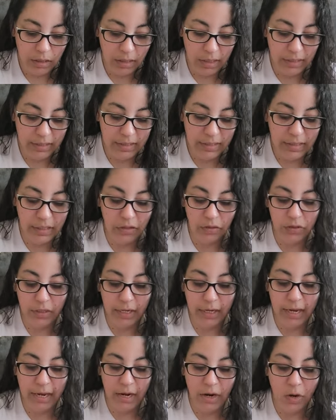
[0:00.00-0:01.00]
It's sealed.
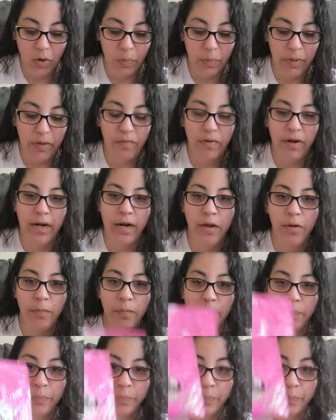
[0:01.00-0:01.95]
I can't open it right now.